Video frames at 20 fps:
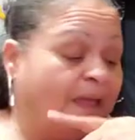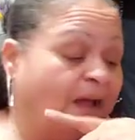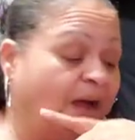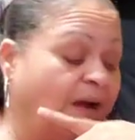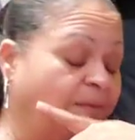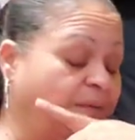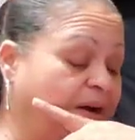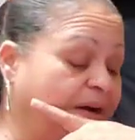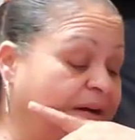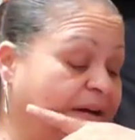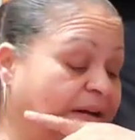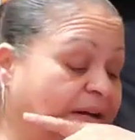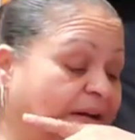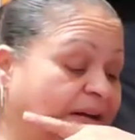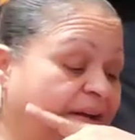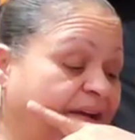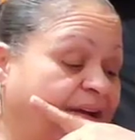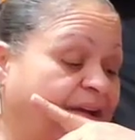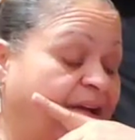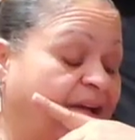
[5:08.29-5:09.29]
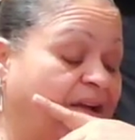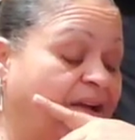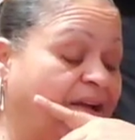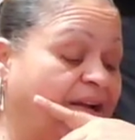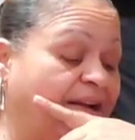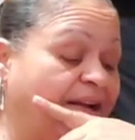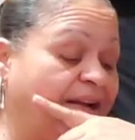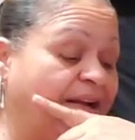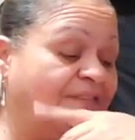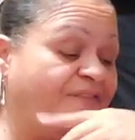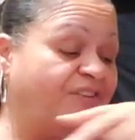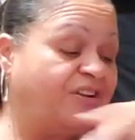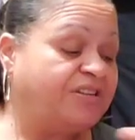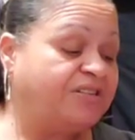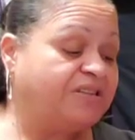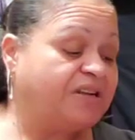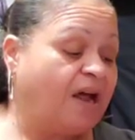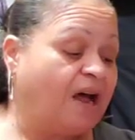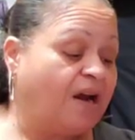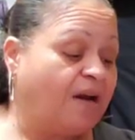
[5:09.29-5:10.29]
all right and if
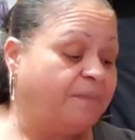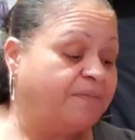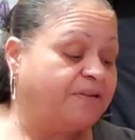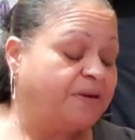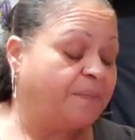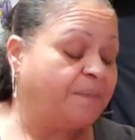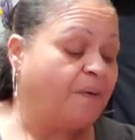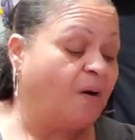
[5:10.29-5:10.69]
it's not up to